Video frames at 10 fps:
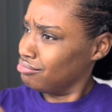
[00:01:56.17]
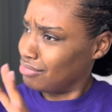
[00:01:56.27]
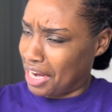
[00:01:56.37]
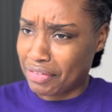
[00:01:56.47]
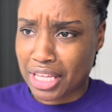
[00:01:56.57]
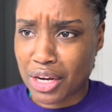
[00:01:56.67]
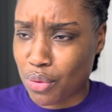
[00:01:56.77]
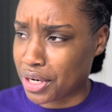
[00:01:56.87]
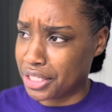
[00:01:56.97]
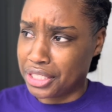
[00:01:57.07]
everything
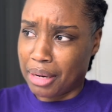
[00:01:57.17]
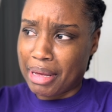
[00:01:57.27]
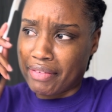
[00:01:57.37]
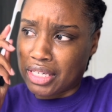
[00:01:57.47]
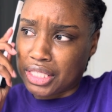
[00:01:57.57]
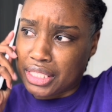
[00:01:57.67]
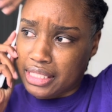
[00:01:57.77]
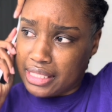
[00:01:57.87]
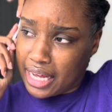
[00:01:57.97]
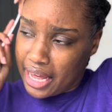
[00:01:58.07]
going good. I'm having a good
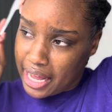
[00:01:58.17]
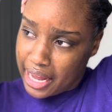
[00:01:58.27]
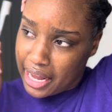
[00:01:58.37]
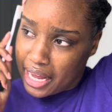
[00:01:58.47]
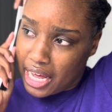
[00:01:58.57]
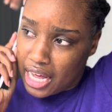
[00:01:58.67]
day.